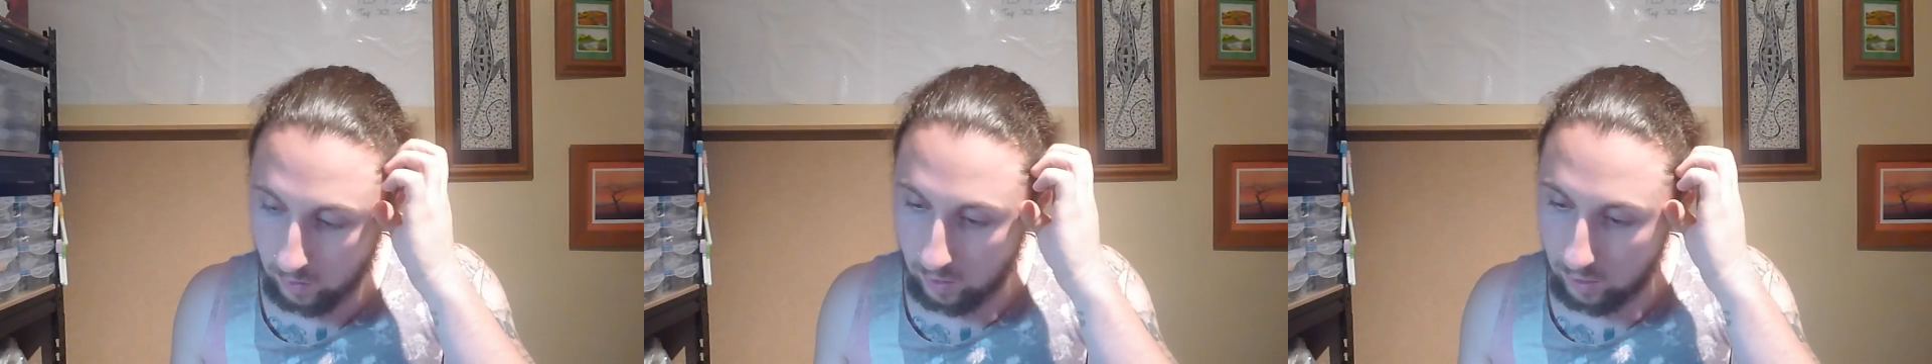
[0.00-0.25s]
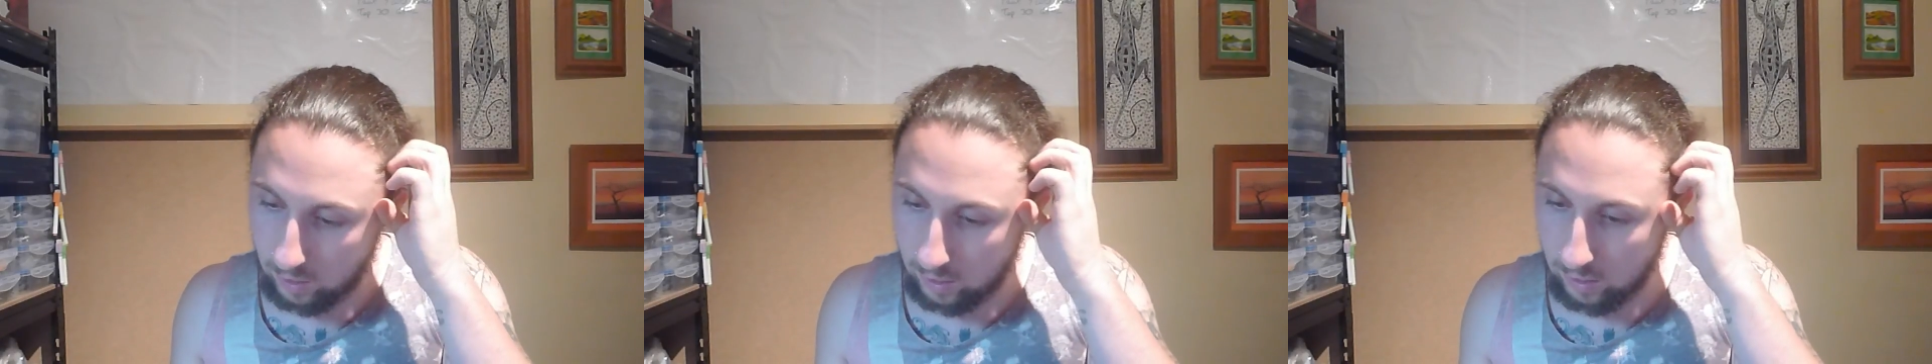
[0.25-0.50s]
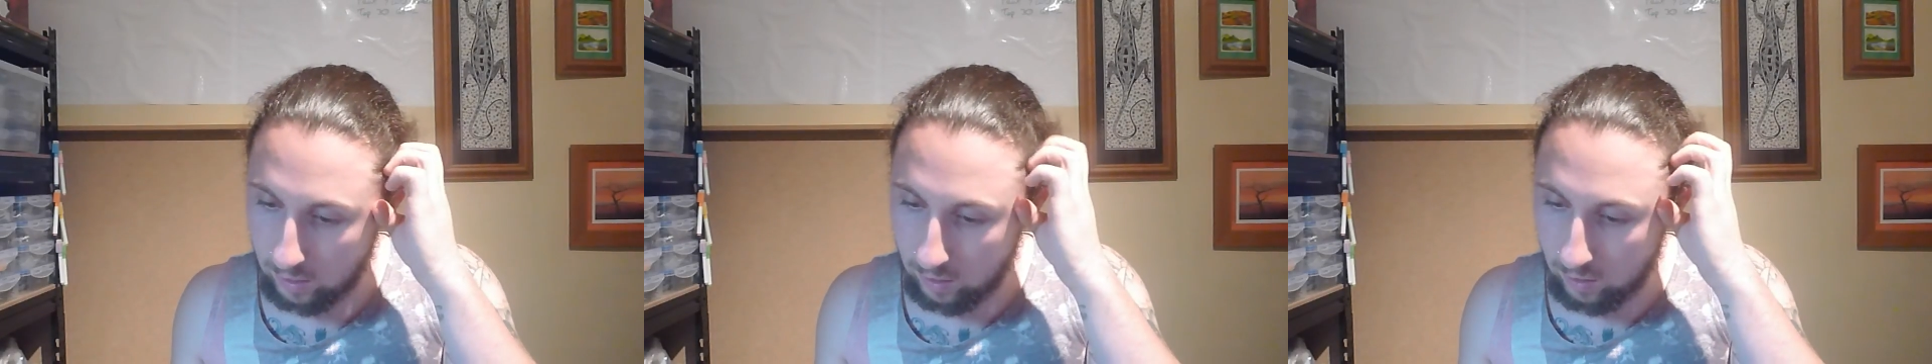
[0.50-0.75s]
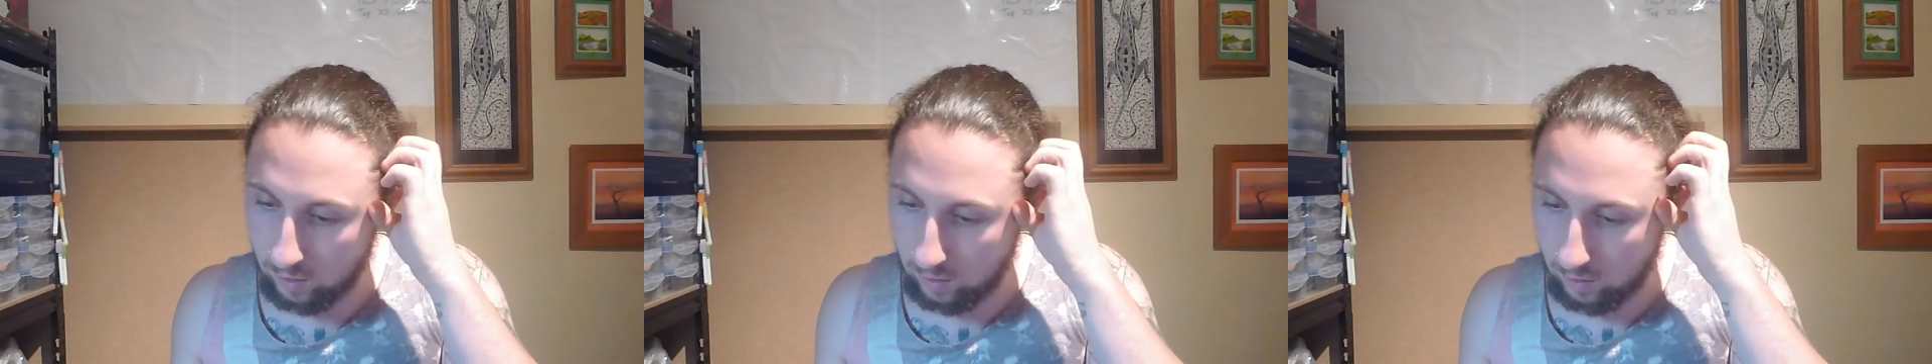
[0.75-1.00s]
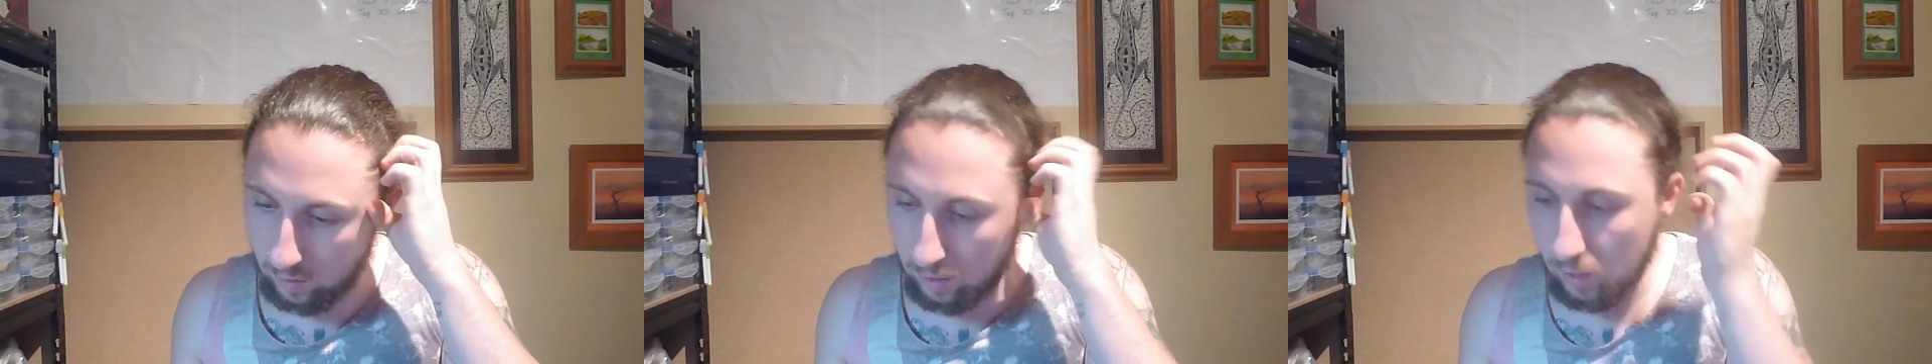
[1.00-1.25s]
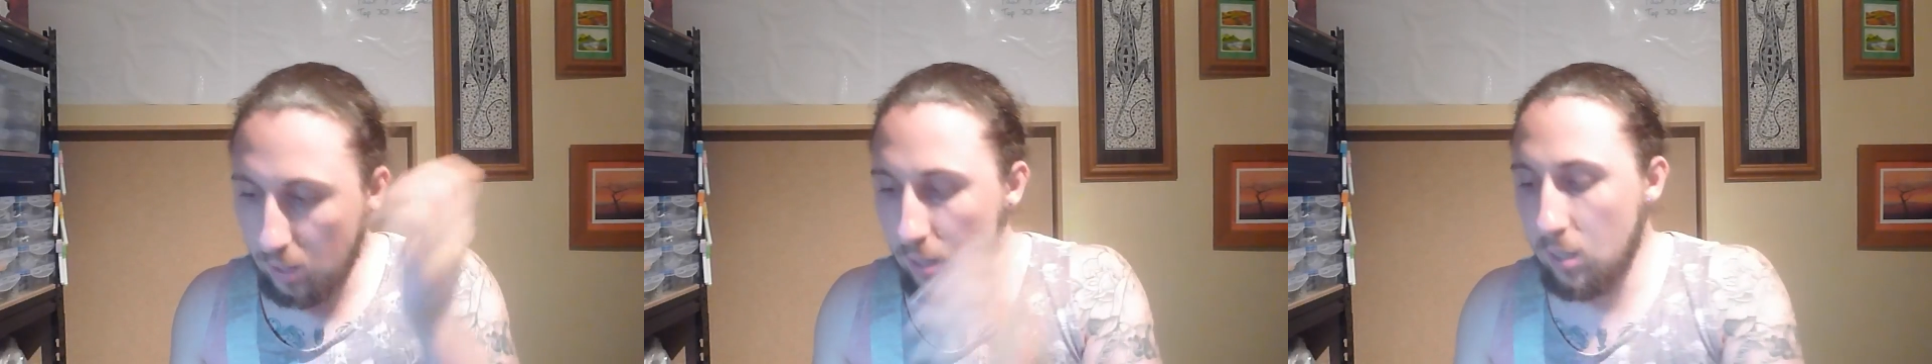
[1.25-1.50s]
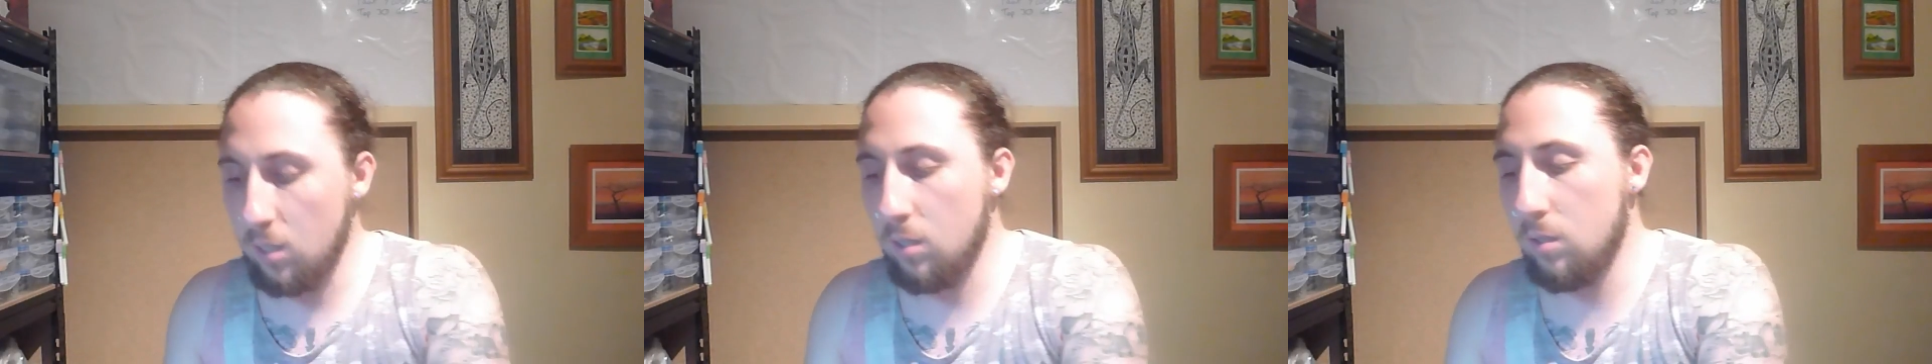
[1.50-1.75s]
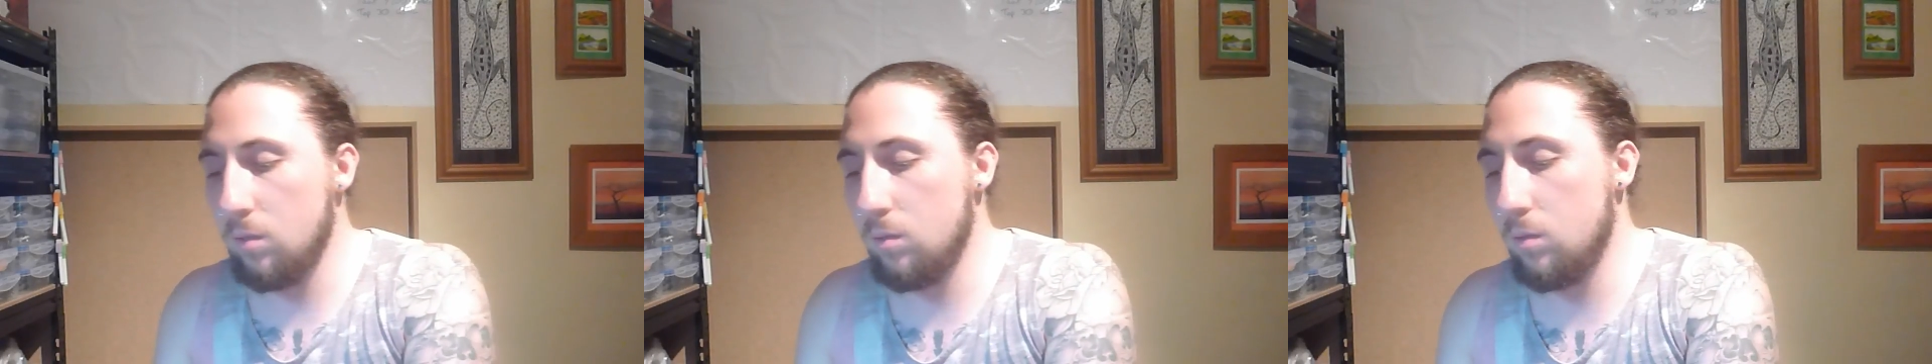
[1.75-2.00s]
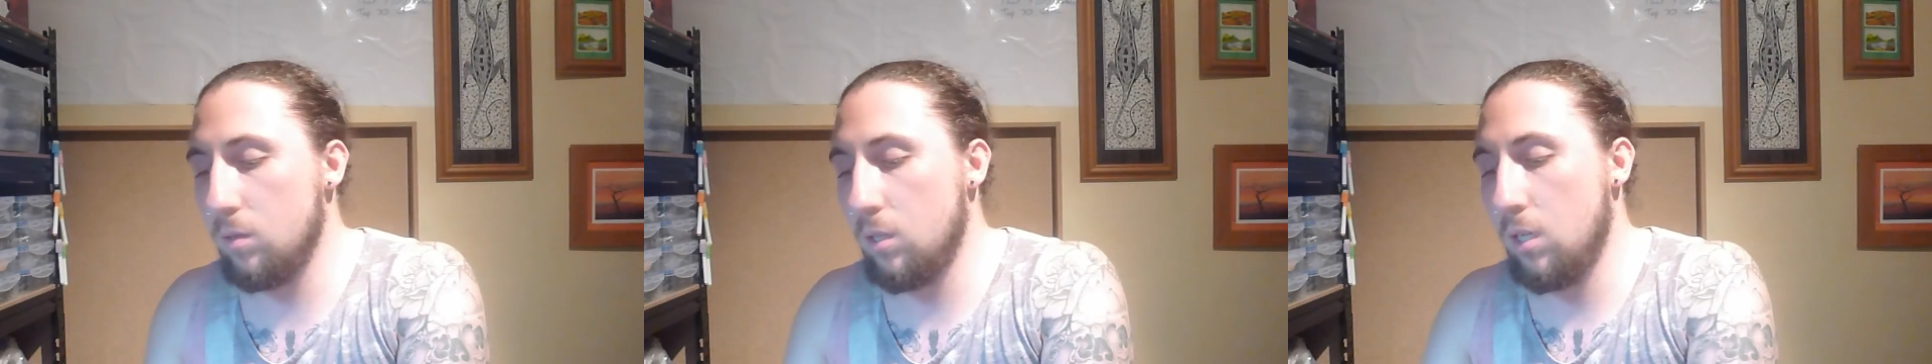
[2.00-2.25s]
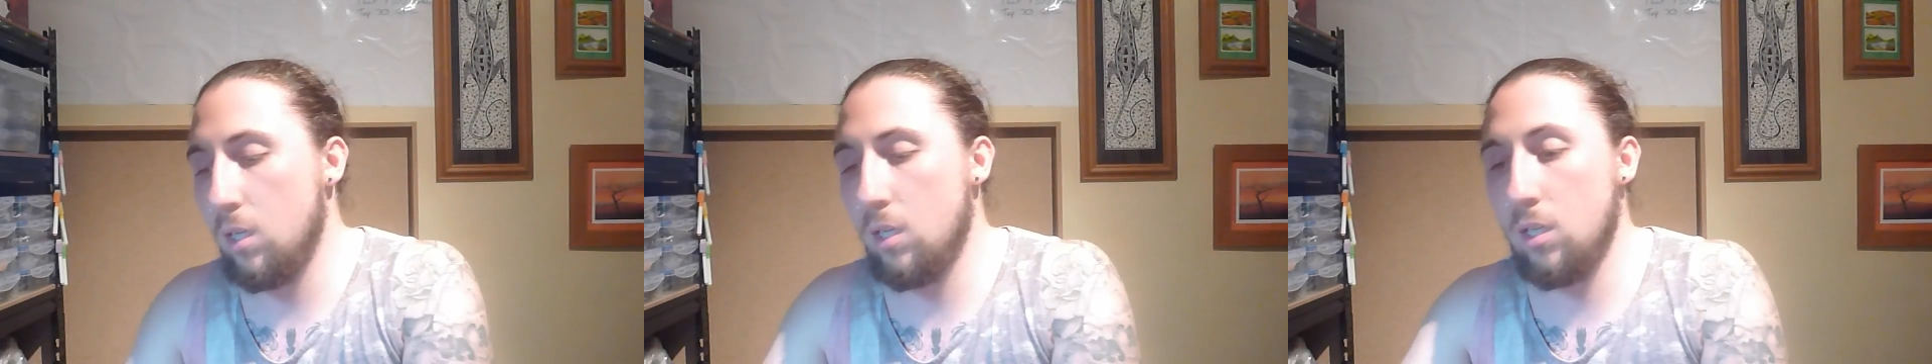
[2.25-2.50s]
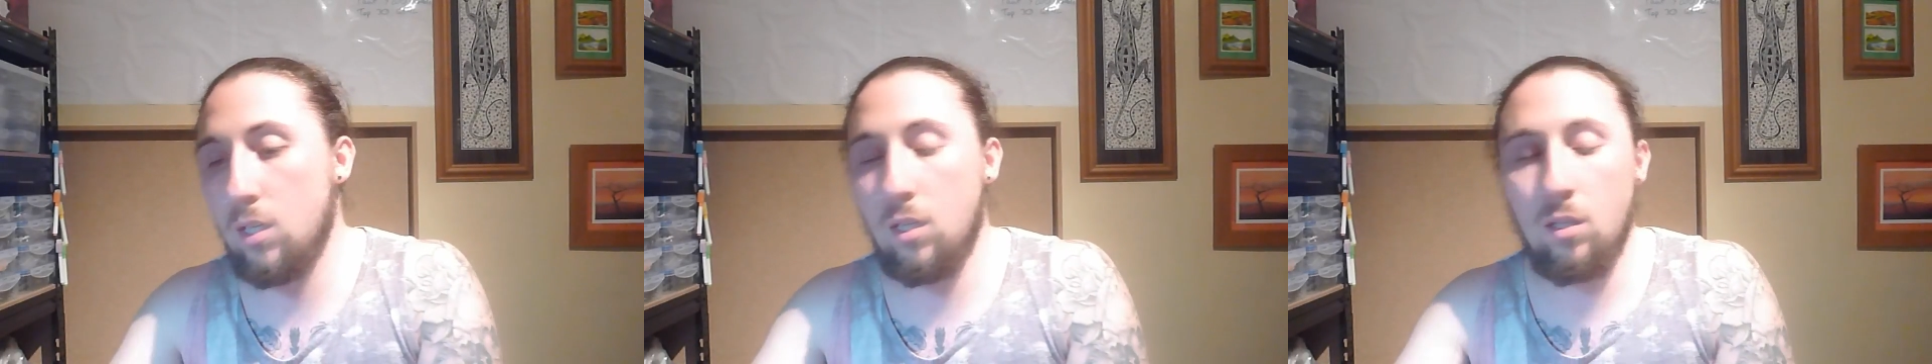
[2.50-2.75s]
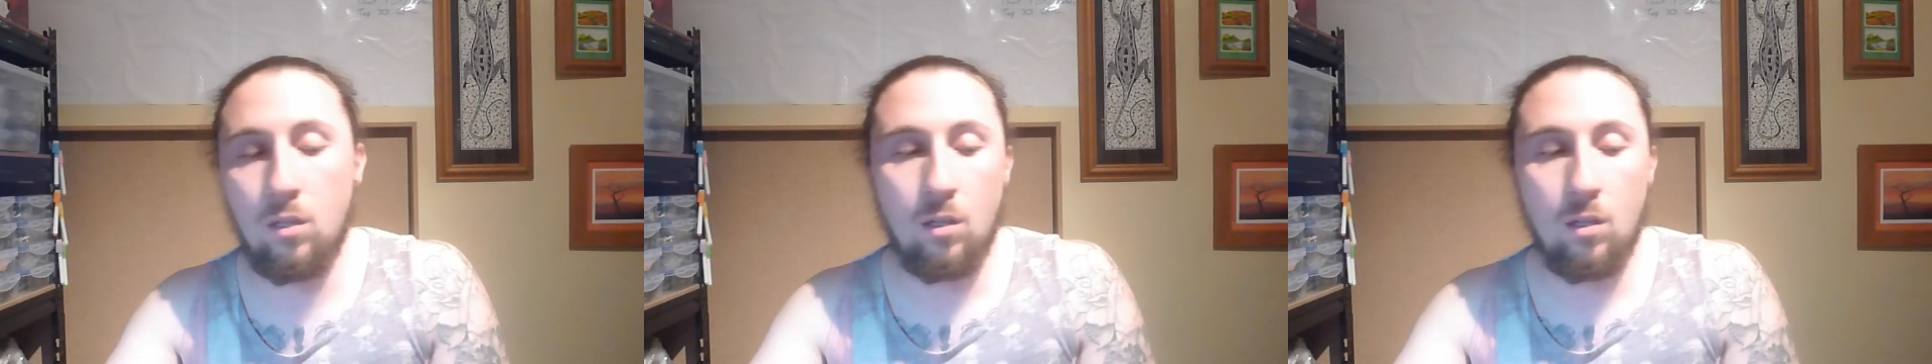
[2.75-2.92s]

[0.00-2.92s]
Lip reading: And then he